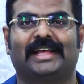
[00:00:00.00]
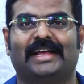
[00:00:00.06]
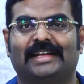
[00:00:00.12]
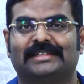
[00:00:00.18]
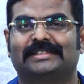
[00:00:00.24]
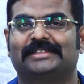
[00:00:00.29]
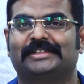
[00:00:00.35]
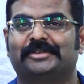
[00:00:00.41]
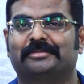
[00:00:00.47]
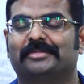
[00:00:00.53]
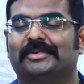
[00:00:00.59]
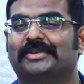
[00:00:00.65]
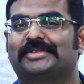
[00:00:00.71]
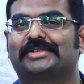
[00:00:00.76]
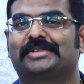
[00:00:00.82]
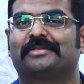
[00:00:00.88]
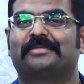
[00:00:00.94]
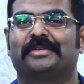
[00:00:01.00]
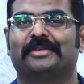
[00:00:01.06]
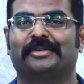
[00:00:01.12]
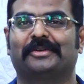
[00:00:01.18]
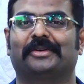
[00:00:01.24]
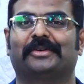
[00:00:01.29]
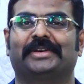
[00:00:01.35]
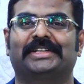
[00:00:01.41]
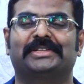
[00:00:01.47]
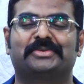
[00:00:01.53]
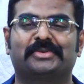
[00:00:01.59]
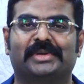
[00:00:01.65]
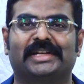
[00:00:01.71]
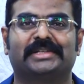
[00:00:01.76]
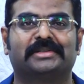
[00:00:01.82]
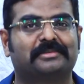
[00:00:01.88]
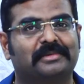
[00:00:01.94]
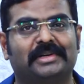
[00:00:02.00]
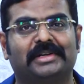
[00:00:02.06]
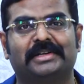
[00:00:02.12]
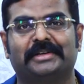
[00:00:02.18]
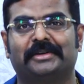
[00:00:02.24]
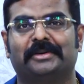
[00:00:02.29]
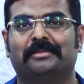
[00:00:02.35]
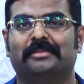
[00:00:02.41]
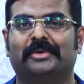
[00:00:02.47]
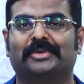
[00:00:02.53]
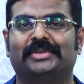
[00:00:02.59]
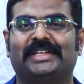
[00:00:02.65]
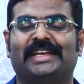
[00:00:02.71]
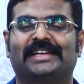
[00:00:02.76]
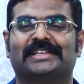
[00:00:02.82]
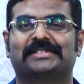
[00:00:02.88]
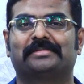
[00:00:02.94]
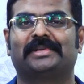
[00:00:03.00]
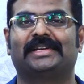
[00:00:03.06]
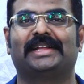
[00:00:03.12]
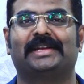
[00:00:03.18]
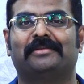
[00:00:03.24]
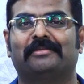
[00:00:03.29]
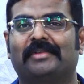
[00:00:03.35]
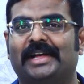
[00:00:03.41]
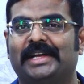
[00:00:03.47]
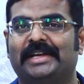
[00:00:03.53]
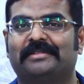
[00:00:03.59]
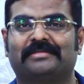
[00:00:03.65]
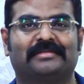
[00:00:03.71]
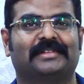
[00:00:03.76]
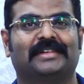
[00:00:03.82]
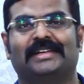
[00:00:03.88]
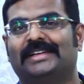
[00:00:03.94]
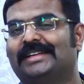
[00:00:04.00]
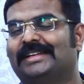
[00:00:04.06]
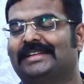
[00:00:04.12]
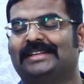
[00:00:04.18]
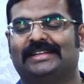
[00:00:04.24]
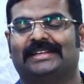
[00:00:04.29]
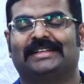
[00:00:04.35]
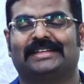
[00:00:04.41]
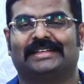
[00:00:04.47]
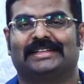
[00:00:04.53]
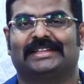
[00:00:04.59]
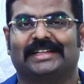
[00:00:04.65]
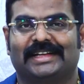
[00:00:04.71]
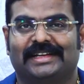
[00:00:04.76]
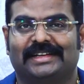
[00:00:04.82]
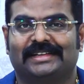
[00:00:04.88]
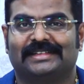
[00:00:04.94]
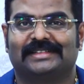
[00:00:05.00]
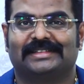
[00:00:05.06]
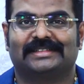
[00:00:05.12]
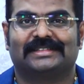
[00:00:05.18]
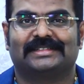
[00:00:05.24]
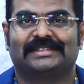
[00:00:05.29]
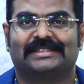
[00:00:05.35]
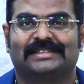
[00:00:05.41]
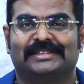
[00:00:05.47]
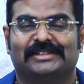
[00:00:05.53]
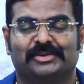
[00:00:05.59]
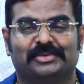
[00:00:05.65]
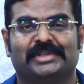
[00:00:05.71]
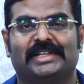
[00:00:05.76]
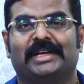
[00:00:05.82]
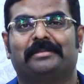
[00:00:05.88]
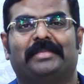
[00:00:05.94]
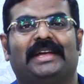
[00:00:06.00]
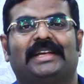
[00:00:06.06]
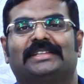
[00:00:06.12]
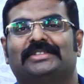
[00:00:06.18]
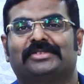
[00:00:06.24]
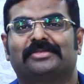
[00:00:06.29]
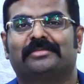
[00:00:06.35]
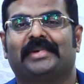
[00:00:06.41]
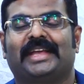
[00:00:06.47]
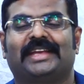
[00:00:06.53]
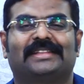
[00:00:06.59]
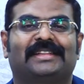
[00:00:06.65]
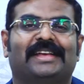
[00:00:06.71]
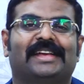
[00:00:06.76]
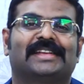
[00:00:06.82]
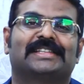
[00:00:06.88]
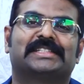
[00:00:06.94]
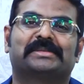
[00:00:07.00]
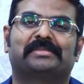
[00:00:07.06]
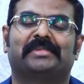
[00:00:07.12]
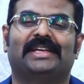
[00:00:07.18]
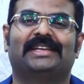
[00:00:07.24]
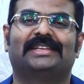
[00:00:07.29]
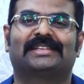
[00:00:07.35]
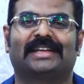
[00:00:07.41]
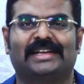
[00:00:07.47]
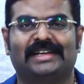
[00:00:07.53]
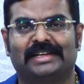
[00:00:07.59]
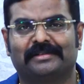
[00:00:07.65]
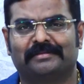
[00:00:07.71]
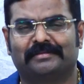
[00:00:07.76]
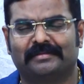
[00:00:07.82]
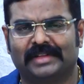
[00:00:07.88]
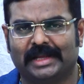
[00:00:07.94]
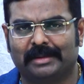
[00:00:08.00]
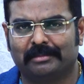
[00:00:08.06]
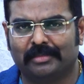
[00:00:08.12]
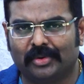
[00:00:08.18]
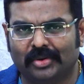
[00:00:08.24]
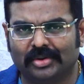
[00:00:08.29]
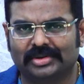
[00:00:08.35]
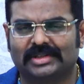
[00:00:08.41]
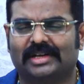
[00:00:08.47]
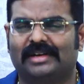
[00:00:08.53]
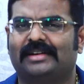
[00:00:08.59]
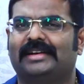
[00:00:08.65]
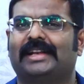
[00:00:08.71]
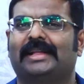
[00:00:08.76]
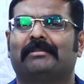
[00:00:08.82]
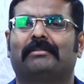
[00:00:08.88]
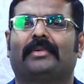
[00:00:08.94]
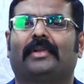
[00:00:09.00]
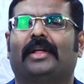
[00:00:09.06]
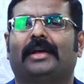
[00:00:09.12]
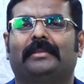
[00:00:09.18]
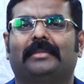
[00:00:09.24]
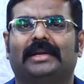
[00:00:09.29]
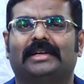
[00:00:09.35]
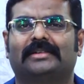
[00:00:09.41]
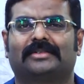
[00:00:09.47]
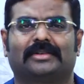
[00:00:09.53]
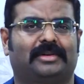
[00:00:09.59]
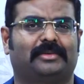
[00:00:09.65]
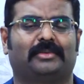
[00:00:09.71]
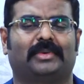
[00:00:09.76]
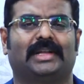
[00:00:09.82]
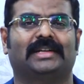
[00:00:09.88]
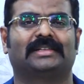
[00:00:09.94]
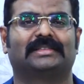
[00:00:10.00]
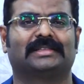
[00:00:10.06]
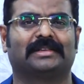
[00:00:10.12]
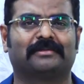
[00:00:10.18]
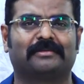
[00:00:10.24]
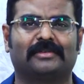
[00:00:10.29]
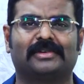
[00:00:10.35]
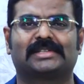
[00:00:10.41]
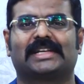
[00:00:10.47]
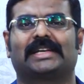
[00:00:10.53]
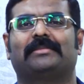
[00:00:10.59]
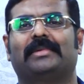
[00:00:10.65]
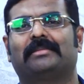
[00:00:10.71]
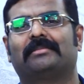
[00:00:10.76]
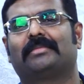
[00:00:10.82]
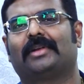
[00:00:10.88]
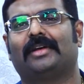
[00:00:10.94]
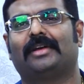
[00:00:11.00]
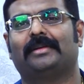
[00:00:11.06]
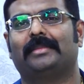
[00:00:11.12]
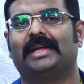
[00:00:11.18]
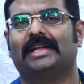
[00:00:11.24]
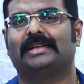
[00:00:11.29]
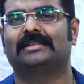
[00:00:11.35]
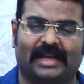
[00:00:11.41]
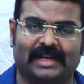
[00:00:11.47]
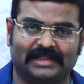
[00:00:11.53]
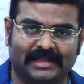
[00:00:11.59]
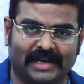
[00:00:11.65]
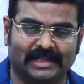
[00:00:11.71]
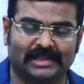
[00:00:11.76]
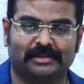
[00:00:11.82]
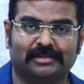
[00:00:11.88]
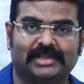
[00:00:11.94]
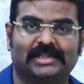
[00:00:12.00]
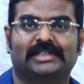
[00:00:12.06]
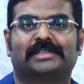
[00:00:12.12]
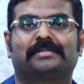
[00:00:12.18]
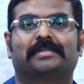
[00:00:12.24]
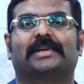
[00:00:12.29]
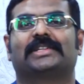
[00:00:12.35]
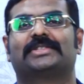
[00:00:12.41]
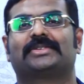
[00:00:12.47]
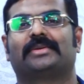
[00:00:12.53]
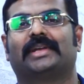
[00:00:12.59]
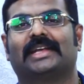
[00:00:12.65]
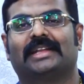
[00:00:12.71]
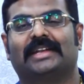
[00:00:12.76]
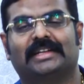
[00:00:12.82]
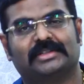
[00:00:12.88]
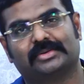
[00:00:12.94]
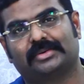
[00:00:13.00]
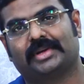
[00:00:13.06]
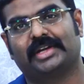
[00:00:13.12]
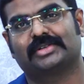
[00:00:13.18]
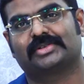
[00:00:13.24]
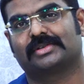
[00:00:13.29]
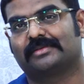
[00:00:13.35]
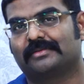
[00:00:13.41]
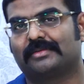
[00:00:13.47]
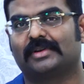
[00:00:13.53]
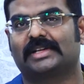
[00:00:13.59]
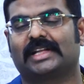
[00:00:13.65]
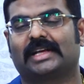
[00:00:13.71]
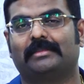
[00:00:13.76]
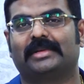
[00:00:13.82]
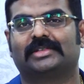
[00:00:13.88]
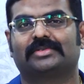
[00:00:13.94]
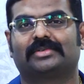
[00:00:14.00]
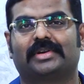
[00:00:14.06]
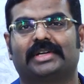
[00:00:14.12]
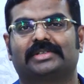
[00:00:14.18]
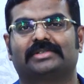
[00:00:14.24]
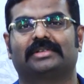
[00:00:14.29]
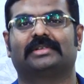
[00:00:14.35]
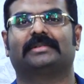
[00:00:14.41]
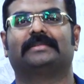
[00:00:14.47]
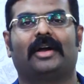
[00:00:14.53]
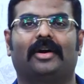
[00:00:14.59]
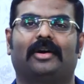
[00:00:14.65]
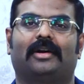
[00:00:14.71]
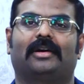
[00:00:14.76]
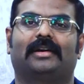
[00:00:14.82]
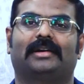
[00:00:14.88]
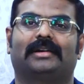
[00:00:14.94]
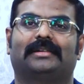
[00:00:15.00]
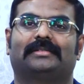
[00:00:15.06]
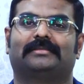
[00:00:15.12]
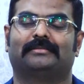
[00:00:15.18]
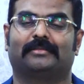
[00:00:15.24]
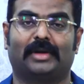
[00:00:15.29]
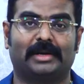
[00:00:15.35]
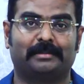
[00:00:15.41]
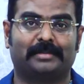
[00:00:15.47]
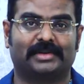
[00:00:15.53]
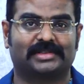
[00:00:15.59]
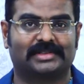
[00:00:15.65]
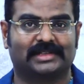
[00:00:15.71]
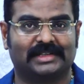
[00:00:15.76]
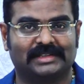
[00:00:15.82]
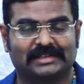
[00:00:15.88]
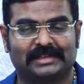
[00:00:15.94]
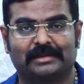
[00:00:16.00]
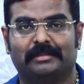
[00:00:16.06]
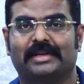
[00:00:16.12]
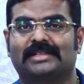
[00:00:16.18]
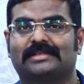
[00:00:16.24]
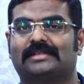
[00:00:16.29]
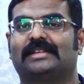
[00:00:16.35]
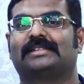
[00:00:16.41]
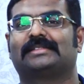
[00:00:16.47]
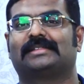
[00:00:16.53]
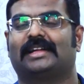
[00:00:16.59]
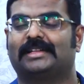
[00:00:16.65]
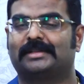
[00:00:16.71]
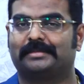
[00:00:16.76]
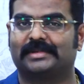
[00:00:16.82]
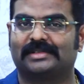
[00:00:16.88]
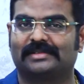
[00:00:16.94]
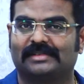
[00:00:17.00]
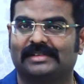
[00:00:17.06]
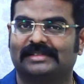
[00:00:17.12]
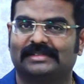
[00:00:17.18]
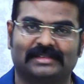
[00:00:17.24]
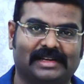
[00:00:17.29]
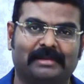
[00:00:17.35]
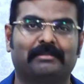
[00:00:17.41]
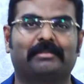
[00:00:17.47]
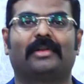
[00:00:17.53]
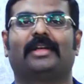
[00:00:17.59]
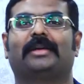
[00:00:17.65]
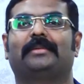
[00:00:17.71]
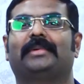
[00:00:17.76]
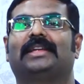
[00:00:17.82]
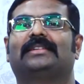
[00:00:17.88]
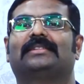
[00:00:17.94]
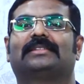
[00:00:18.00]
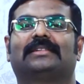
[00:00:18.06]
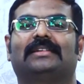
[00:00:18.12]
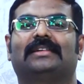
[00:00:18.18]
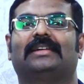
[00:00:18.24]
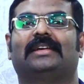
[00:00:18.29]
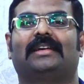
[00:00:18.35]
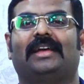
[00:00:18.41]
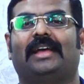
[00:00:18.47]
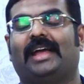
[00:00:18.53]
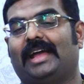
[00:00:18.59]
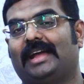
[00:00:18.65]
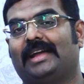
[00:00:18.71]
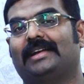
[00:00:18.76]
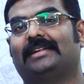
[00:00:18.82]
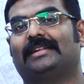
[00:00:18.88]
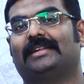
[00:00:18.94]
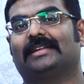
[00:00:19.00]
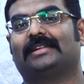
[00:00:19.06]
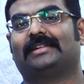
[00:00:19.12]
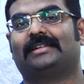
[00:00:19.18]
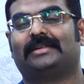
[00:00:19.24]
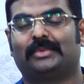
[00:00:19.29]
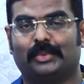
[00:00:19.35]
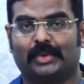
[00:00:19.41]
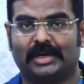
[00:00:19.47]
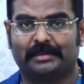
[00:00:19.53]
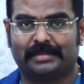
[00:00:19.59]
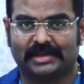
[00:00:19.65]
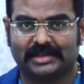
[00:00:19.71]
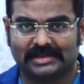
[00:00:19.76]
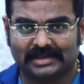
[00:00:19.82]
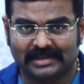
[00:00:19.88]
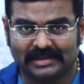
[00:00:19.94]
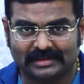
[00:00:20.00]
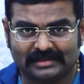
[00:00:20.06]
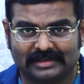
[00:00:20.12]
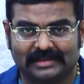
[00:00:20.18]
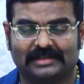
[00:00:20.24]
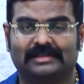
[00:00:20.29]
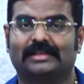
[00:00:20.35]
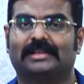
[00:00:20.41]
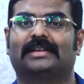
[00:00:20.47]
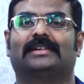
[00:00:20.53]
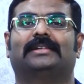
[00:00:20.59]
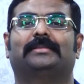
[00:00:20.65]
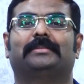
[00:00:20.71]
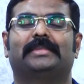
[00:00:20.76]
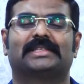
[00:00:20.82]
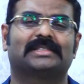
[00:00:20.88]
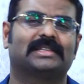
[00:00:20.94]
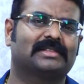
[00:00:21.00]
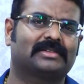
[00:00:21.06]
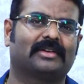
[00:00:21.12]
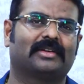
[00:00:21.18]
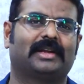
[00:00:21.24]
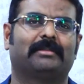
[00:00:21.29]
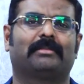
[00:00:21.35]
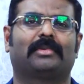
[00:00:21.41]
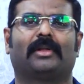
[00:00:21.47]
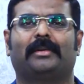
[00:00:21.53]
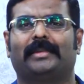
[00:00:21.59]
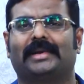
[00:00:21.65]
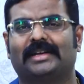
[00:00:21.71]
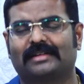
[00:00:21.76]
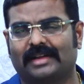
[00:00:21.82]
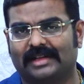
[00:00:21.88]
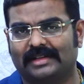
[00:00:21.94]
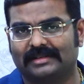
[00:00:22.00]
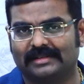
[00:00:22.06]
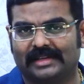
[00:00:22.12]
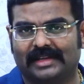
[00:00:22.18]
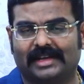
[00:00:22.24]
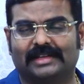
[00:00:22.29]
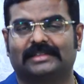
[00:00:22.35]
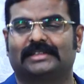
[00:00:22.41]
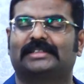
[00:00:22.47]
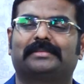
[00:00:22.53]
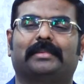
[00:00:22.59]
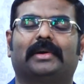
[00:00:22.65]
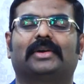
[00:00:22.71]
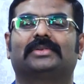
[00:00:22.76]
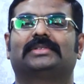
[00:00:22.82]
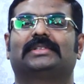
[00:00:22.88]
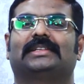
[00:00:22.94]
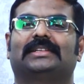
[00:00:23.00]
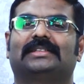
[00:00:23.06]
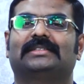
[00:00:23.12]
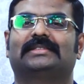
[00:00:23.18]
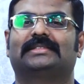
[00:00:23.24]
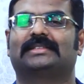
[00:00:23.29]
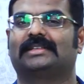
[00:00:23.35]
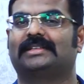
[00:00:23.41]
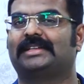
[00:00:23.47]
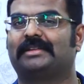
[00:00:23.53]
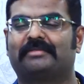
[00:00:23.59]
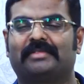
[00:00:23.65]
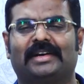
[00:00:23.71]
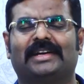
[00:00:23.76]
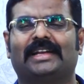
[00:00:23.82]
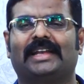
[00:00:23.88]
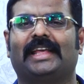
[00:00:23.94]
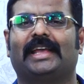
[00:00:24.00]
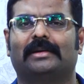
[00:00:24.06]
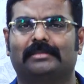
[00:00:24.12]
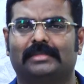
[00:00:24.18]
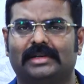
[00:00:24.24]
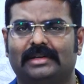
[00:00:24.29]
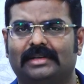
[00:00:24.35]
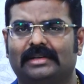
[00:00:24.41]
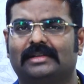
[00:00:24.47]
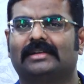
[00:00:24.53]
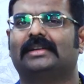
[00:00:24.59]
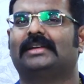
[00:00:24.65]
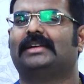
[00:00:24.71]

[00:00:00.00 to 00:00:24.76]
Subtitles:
as most of you know, in today's world, both the husband and wife, they do their best to make the ends meet, and if they both are in employment, or one is in full-time employment and the other one is pursuing an education, full-time education, or one person is in business, the other person is in employment, and one person is in business or employment and the other spouse is differently abled